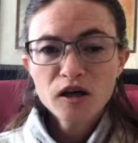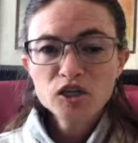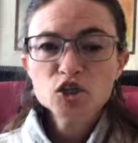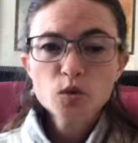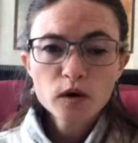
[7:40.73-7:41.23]

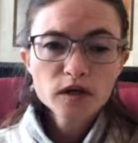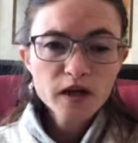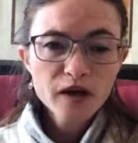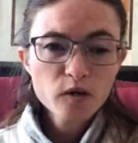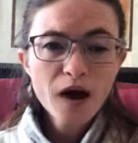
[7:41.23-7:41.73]
enjoying
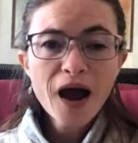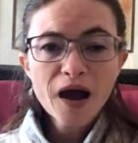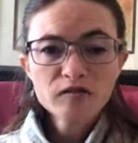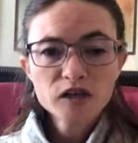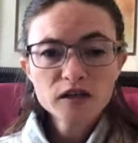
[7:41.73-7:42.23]
that or
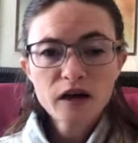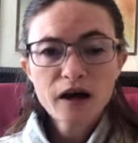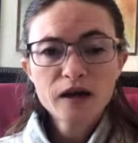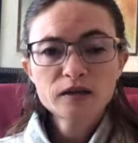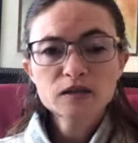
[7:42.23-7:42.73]
having
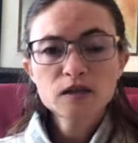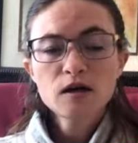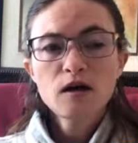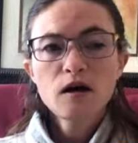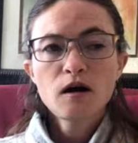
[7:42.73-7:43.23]
that
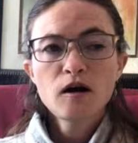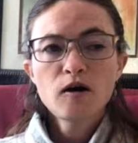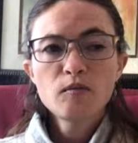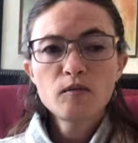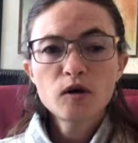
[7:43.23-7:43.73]

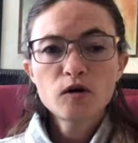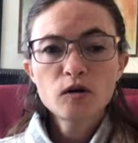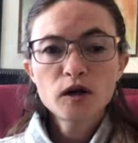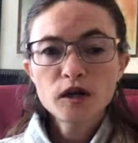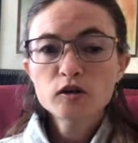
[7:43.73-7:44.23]

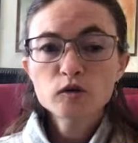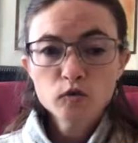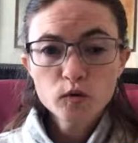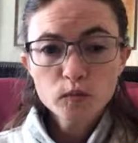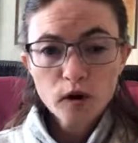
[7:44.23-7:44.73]
in the
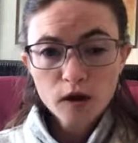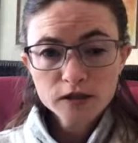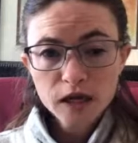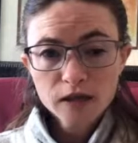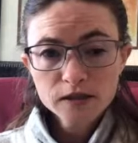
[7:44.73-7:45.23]
group
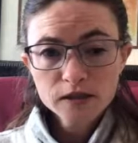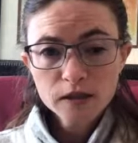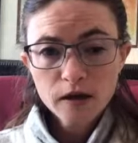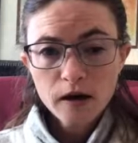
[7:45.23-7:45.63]
process.